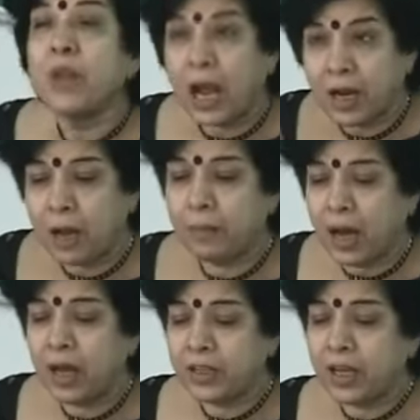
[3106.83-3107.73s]
Akka
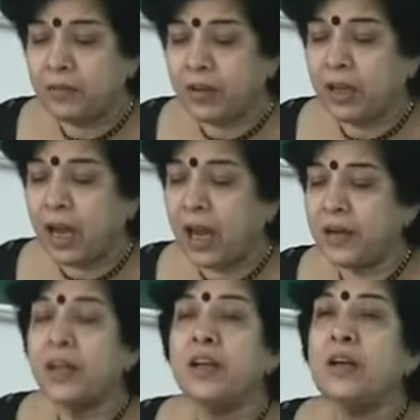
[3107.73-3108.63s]
Mahadevi
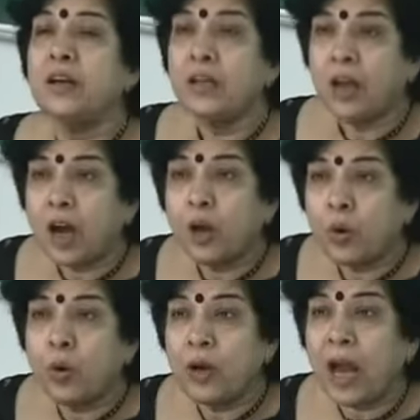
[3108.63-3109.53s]
and her, her,
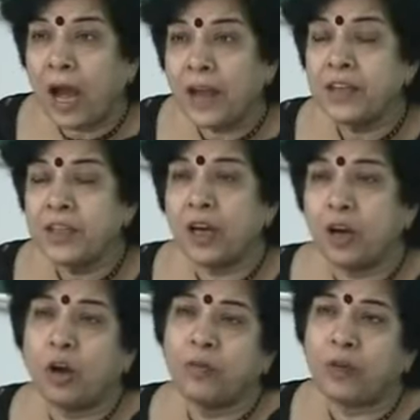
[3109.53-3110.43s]
whole idea
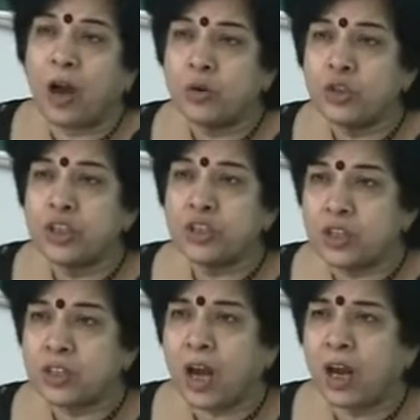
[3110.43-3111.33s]
of how she is
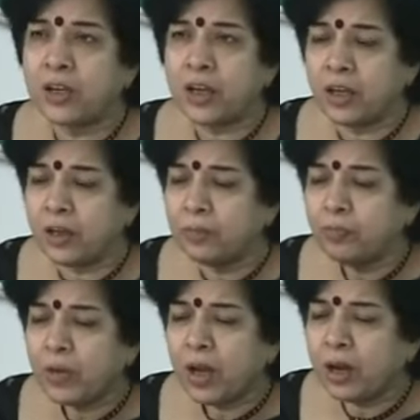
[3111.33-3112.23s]
discarding
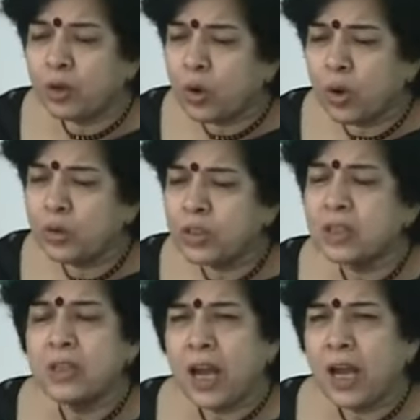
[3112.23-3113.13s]
uh, clothes
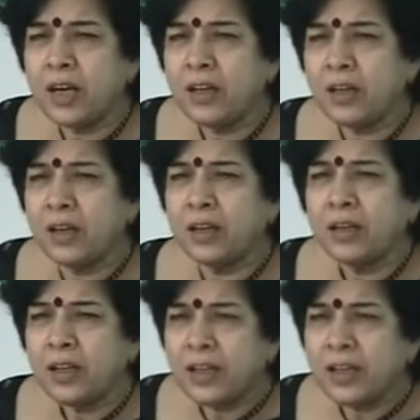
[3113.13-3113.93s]
and uh,